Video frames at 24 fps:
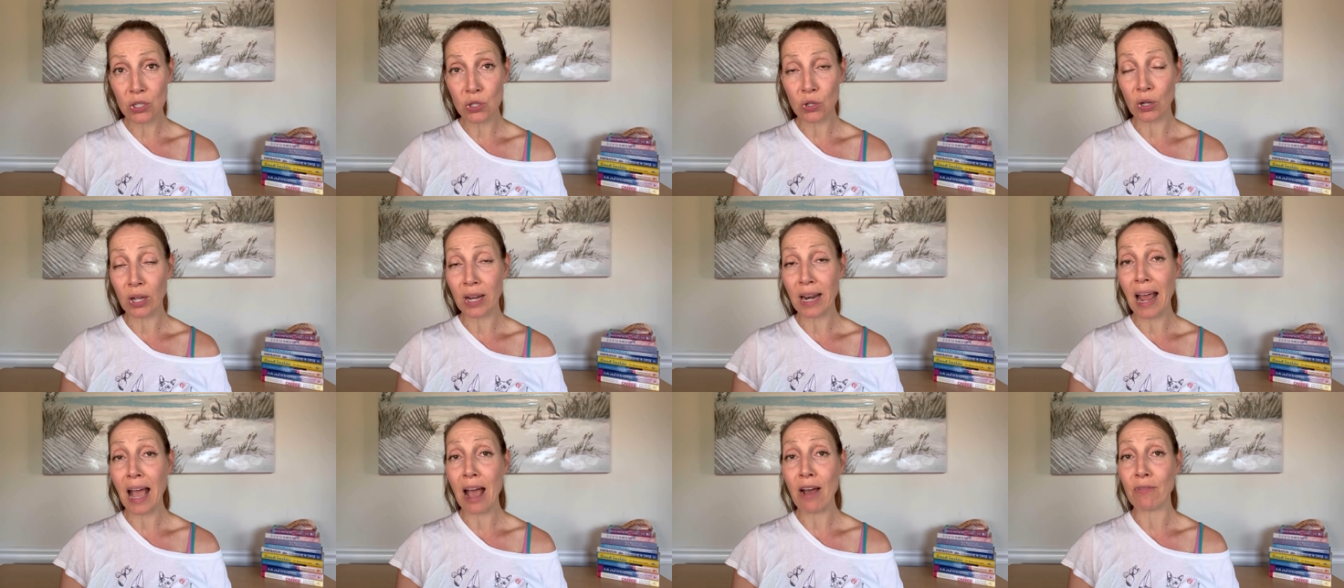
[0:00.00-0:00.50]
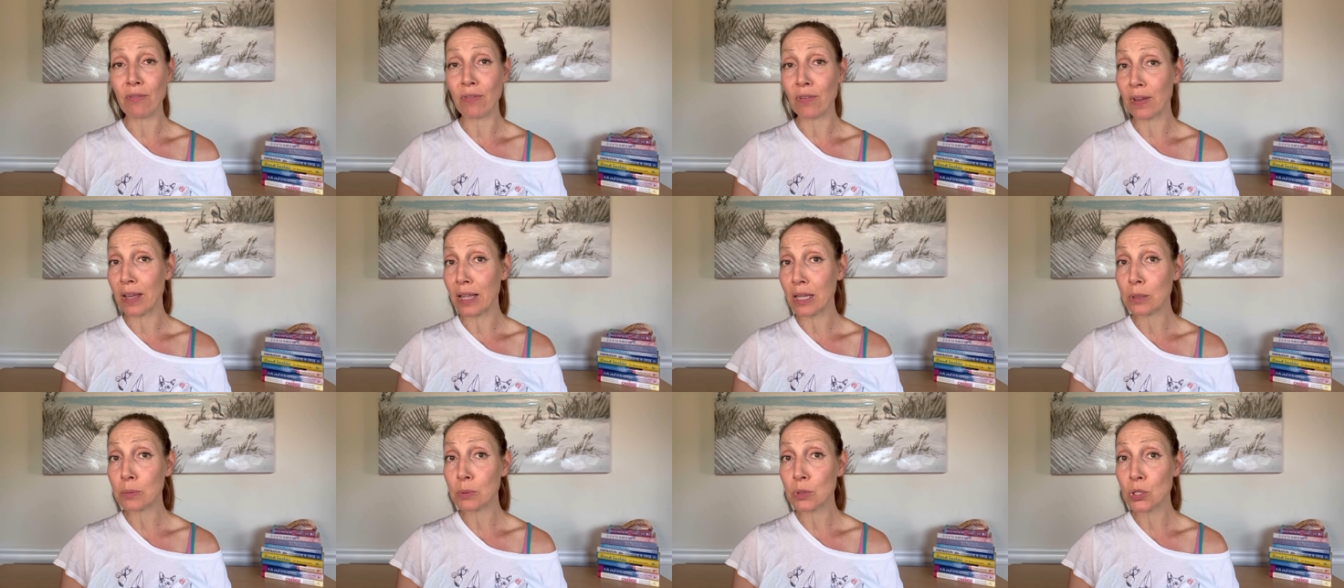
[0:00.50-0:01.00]
you're going to have
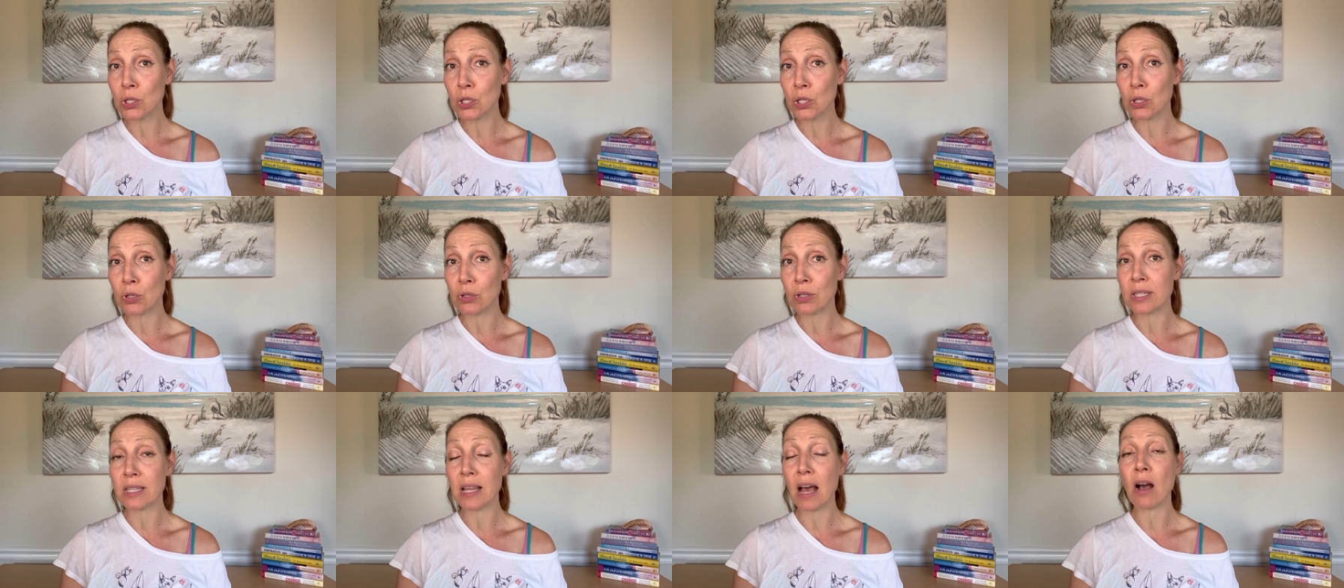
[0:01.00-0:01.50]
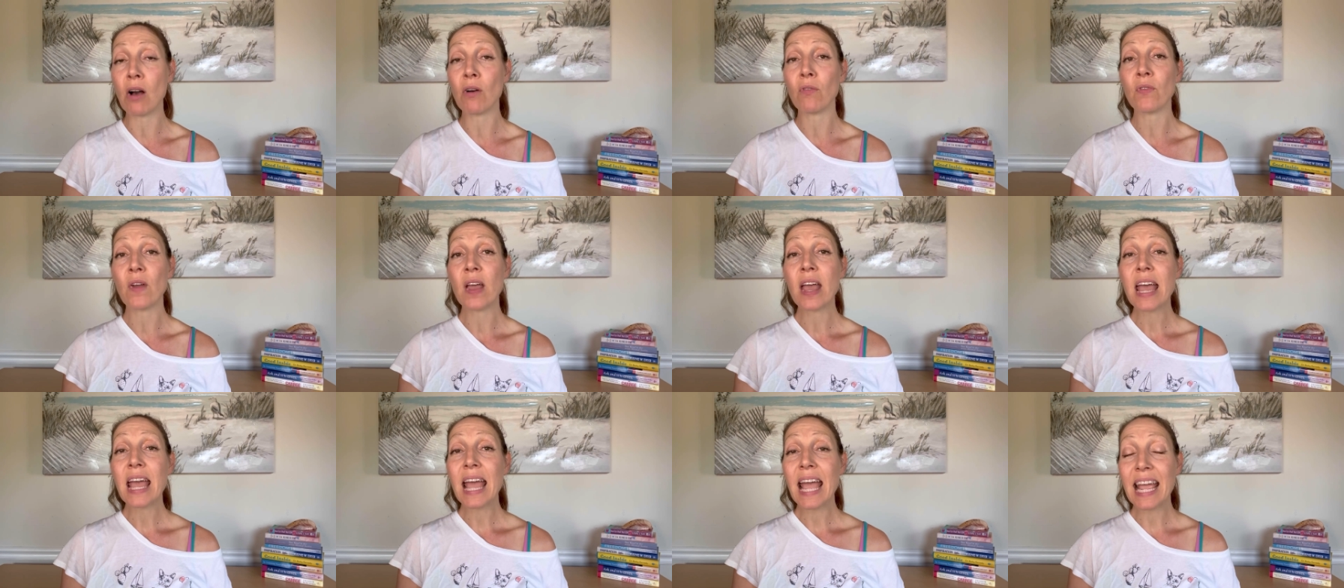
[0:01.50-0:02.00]
available to yourself,
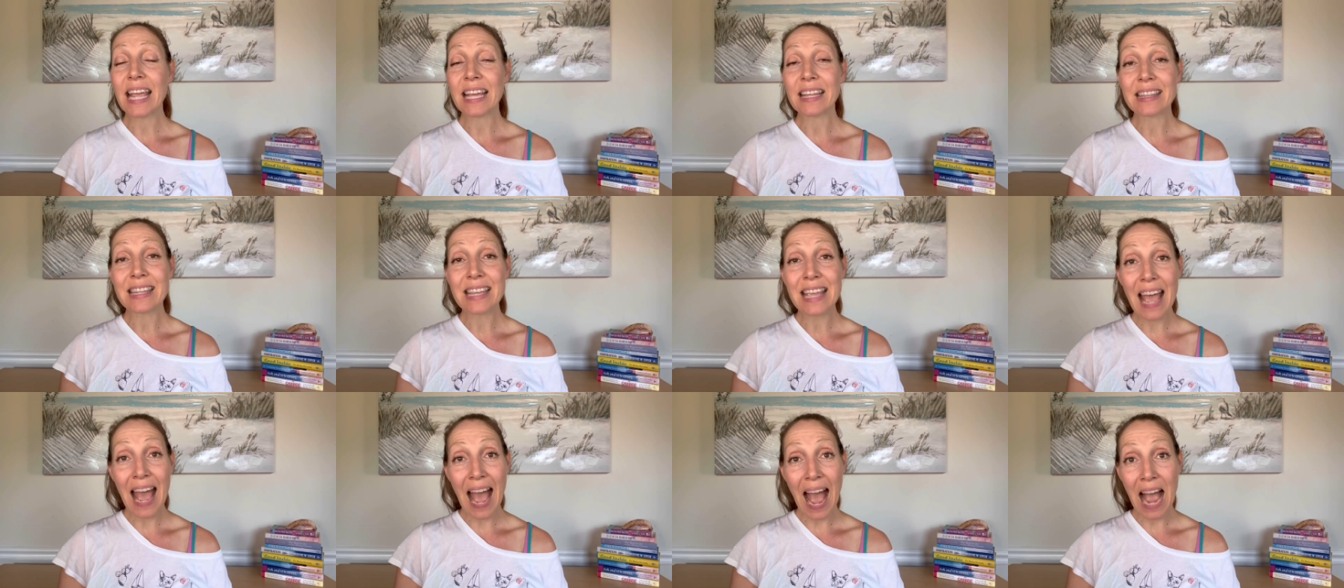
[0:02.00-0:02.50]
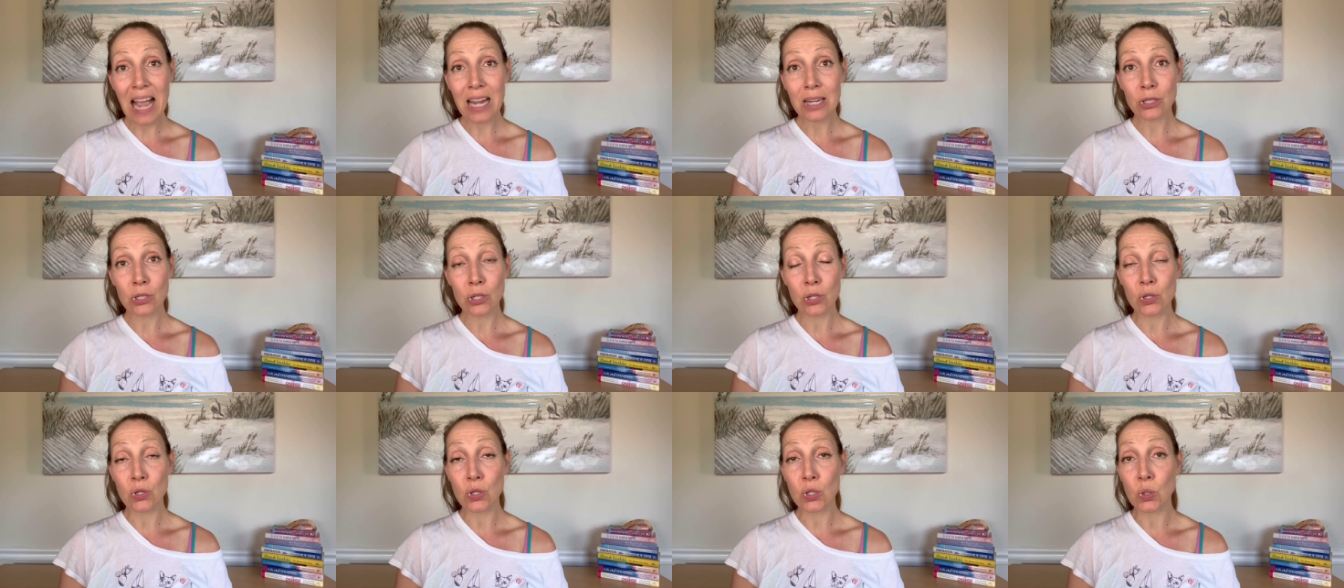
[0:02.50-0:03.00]
and the
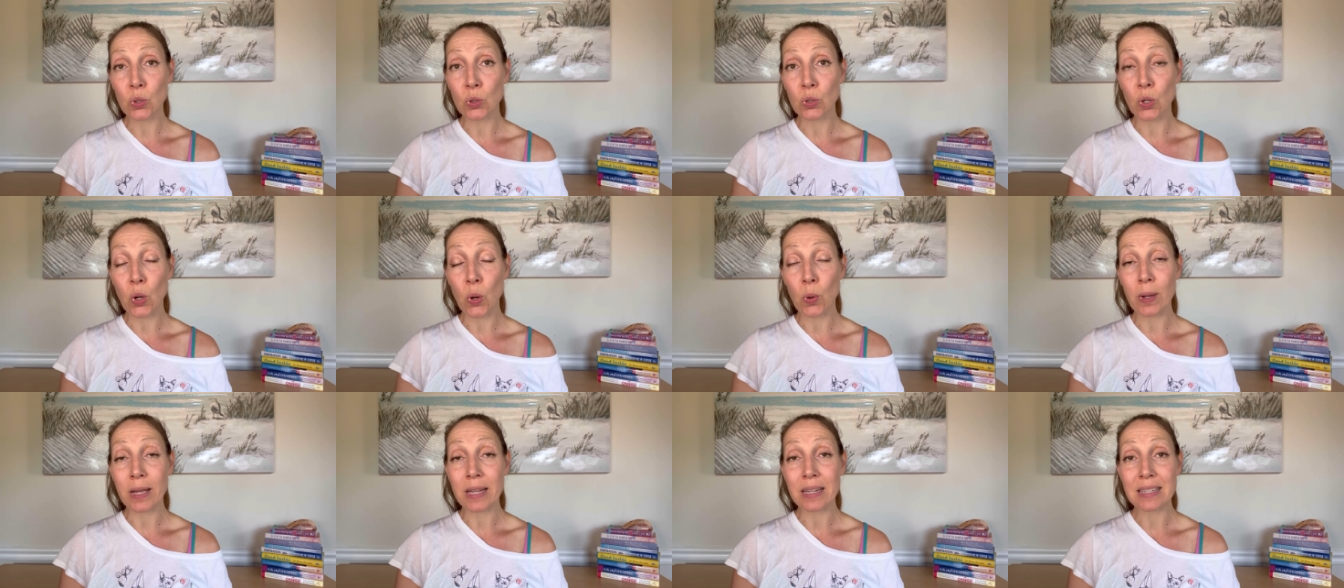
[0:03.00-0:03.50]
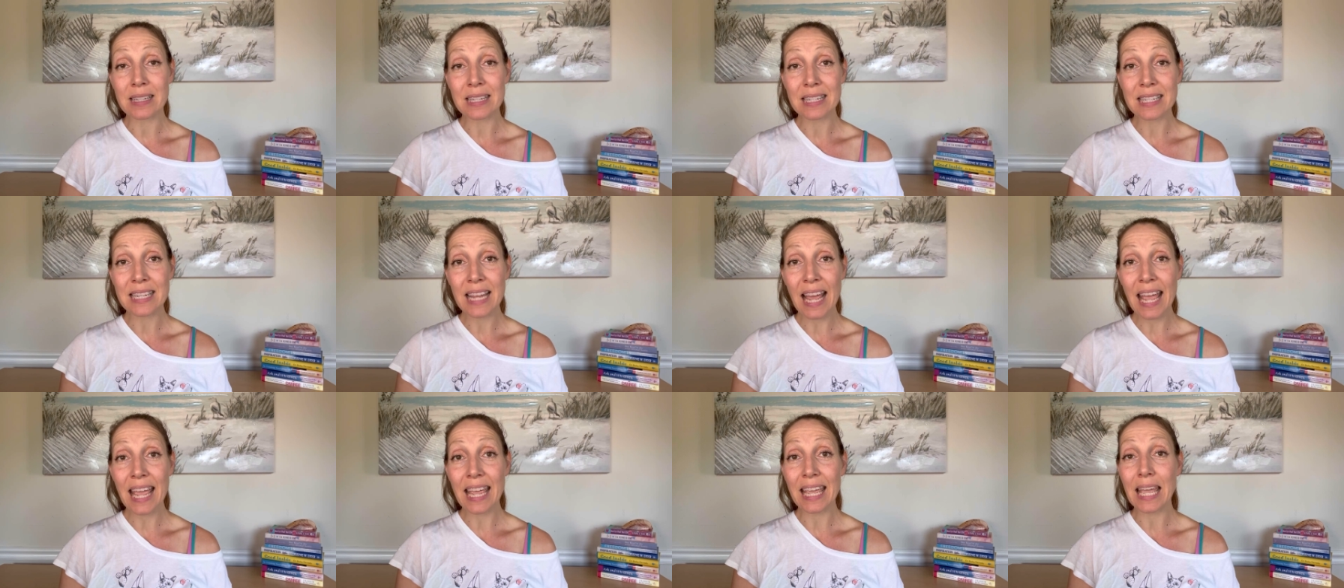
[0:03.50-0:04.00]
actions you're going to
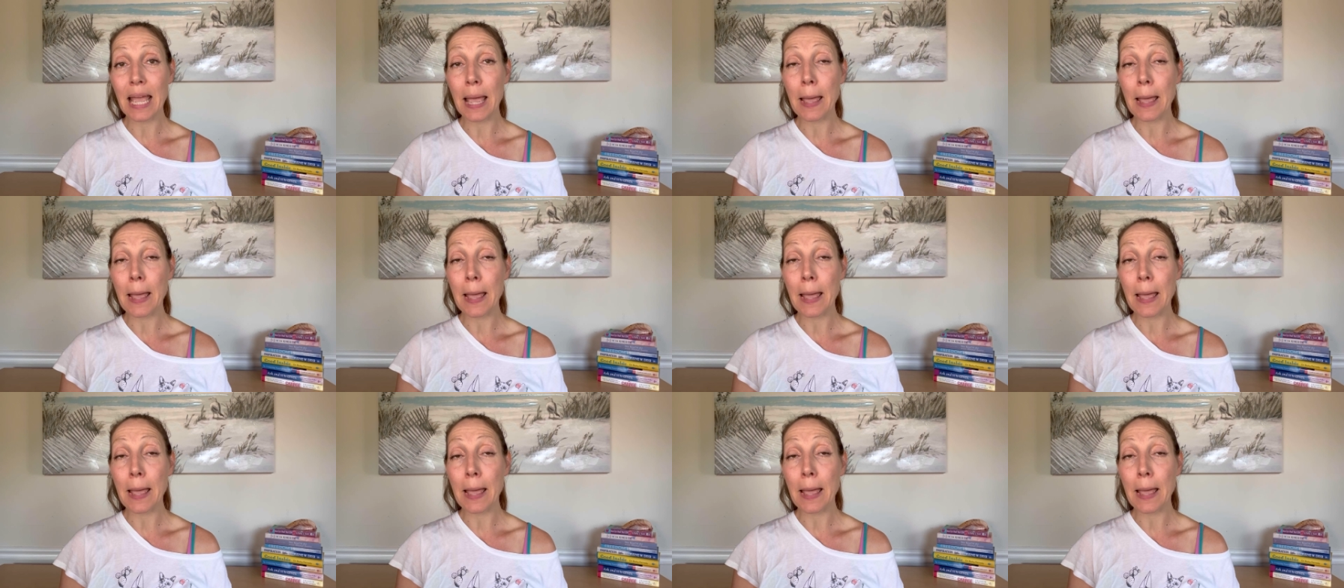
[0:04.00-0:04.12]
take.